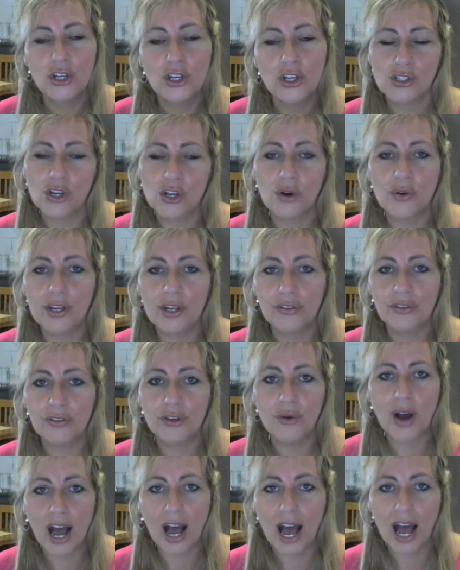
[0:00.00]
So if
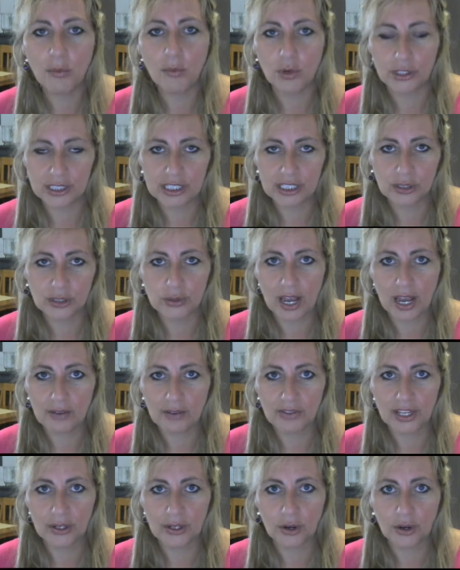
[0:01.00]
you are wanting to
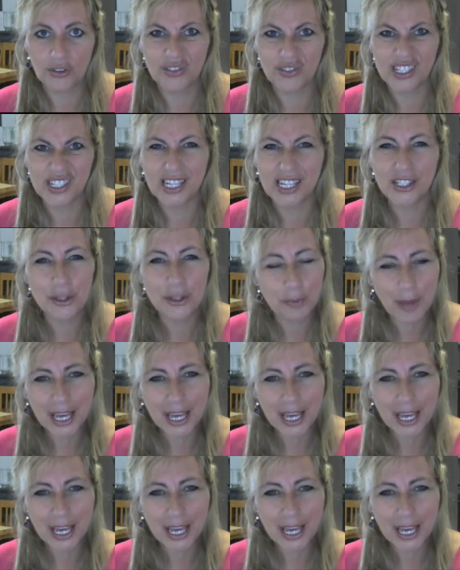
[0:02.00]
have that conversation,